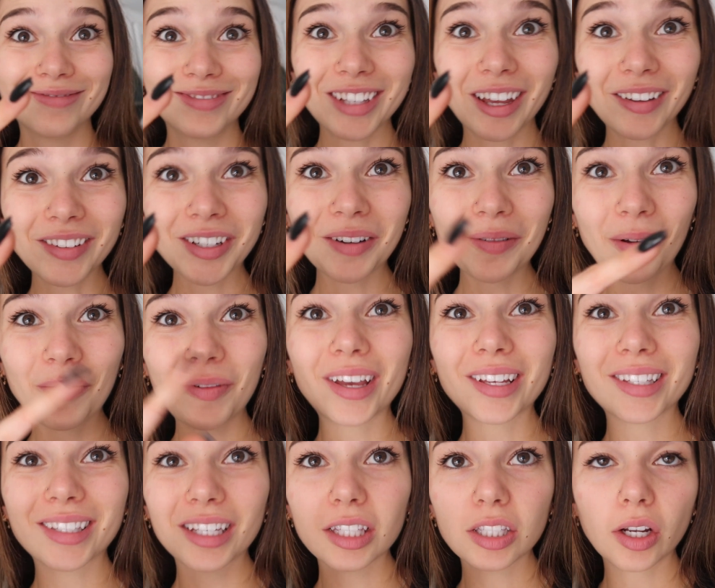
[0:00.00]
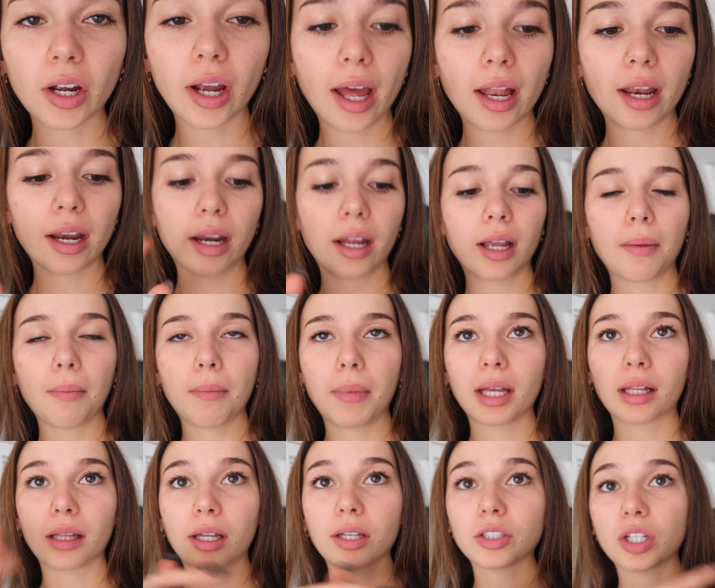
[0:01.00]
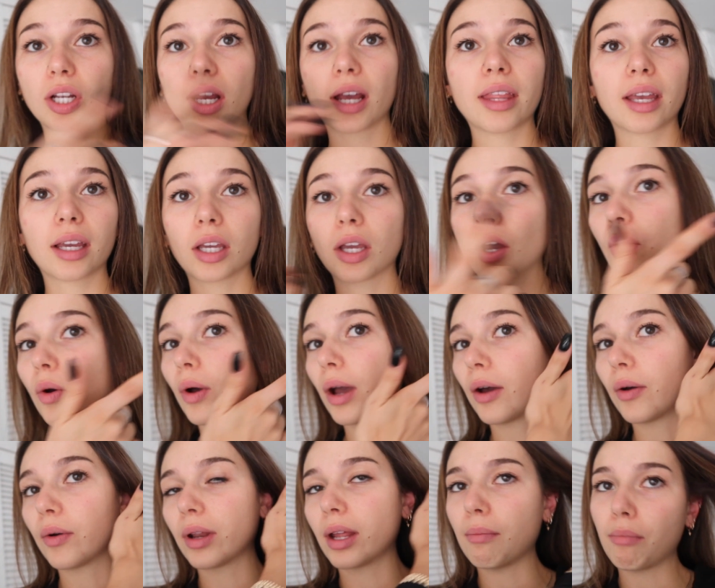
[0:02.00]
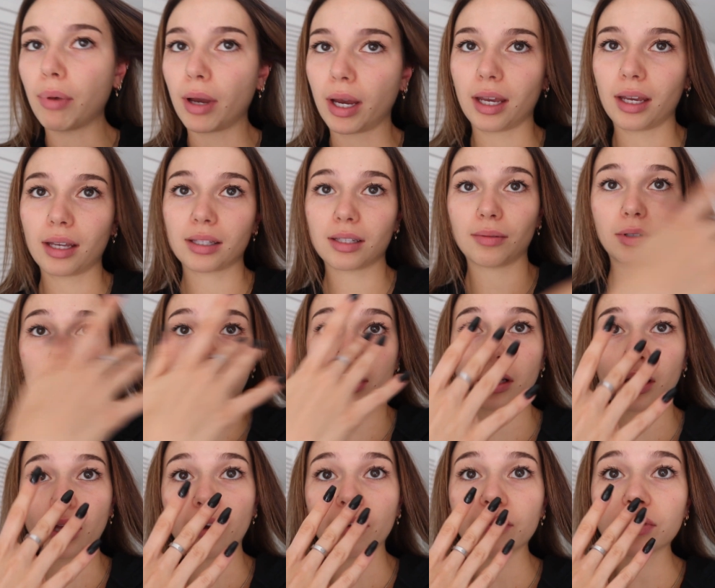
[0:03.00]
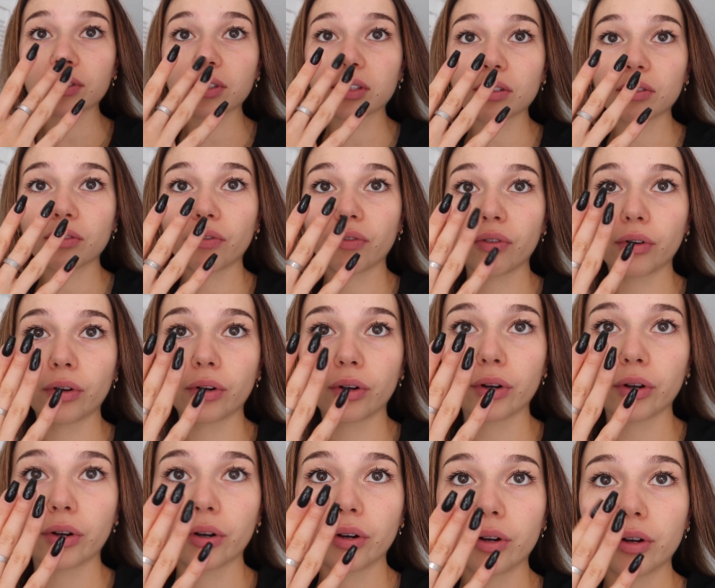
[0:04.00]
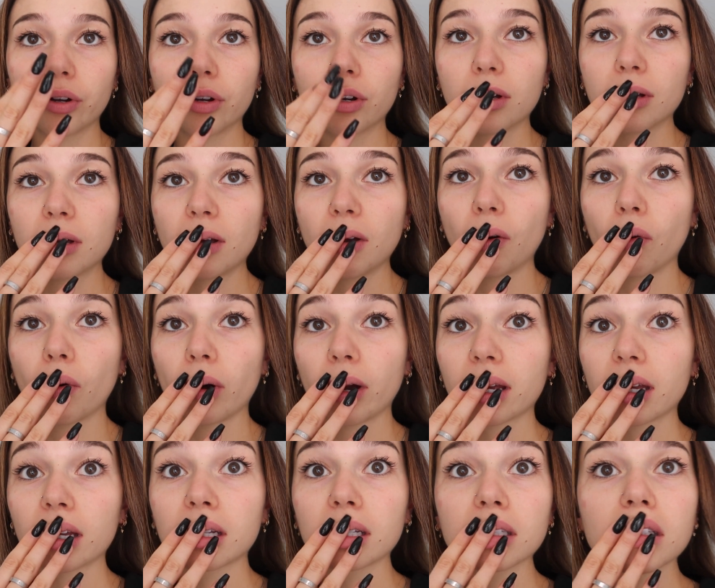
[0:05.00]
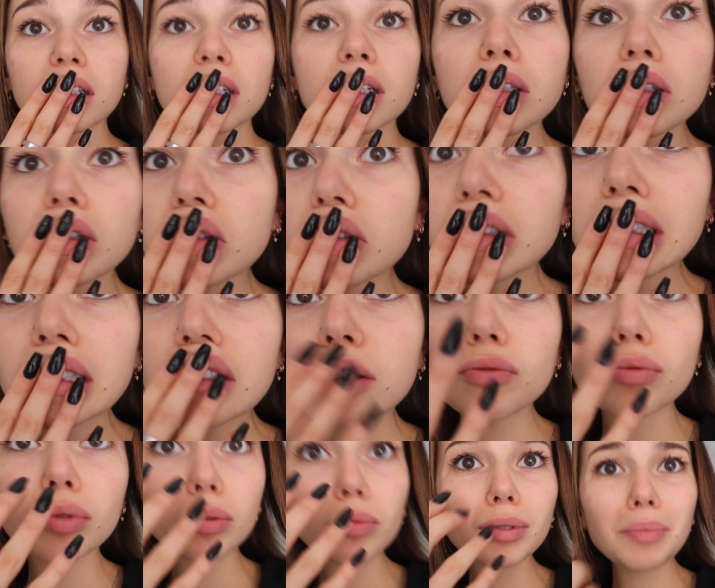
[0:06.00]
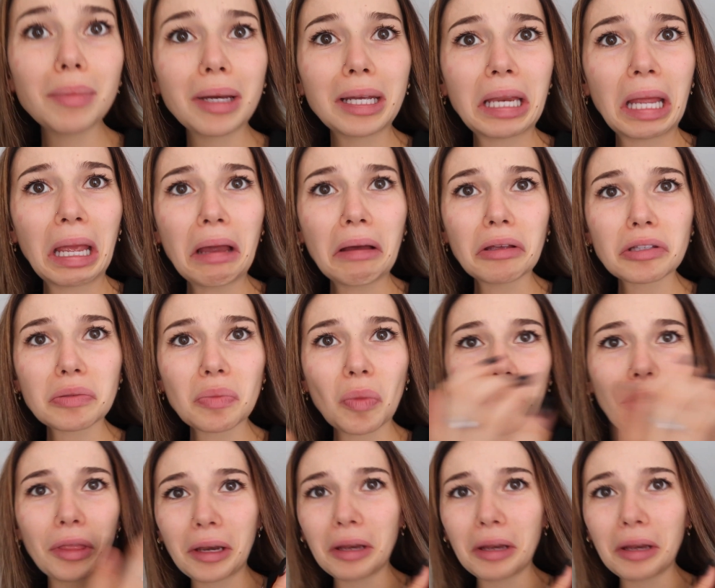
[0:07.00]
self tan my face, start editing, make lunch, and then go out and buy some gloves for work because I don't want to ruin my nails more